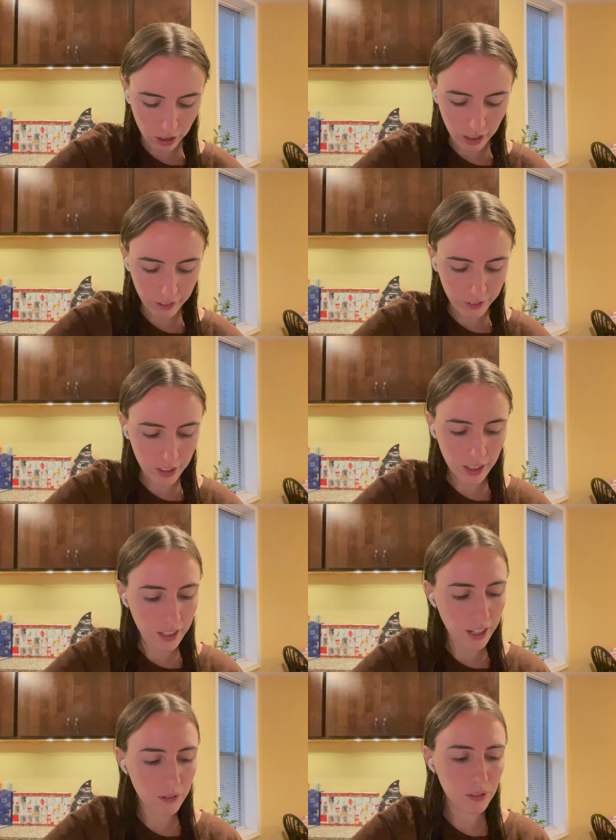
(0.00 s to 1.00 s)
And I feel like
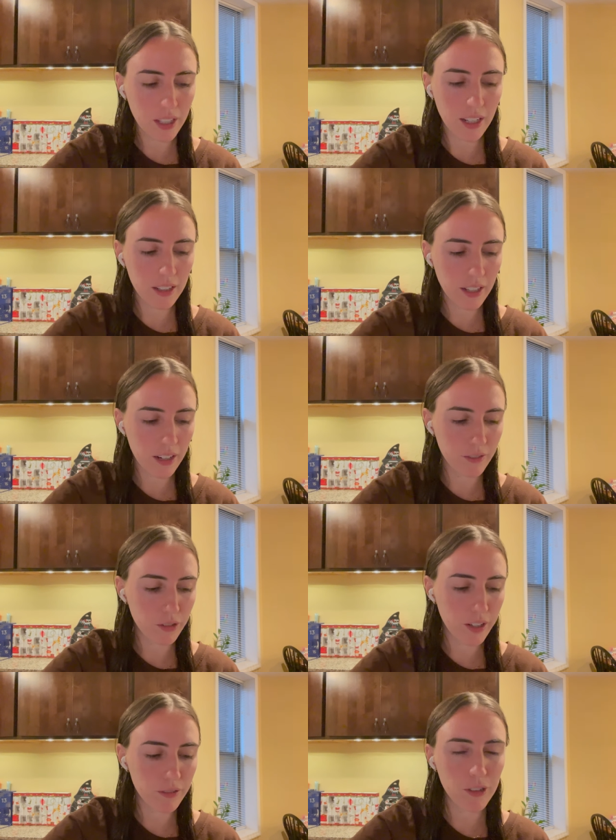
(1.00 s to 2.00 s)
I don't really get a lot of
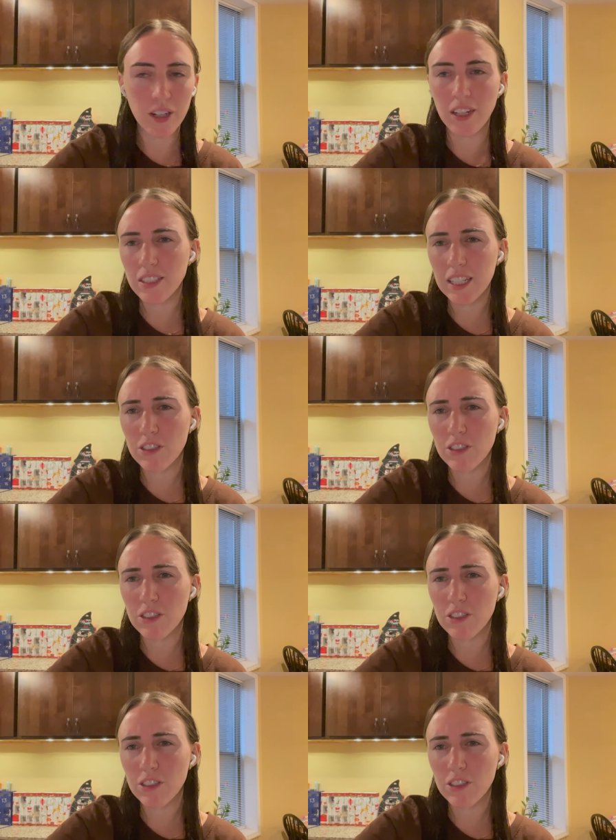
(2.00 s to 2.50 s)
grapefruit and honestly